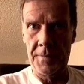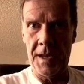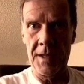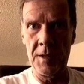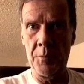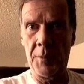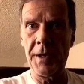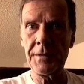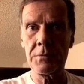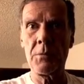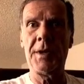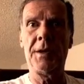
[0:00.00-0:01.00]
And the
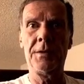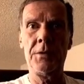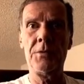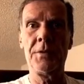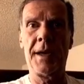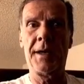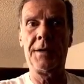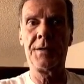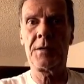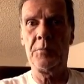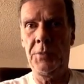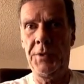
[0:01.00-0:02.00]
best way to do that is
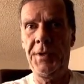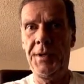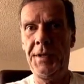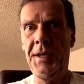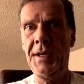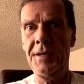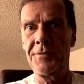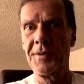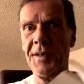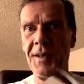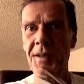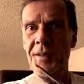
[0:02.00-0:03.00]
to believe
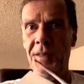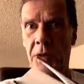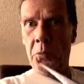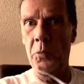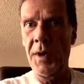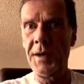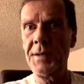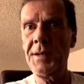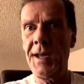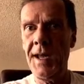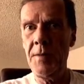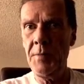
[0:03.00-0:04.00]
that one
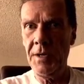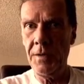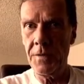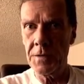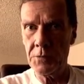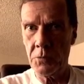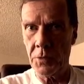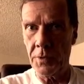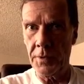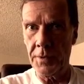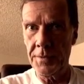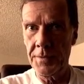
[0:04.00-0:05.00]
came into this
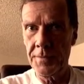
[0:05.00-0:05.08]
world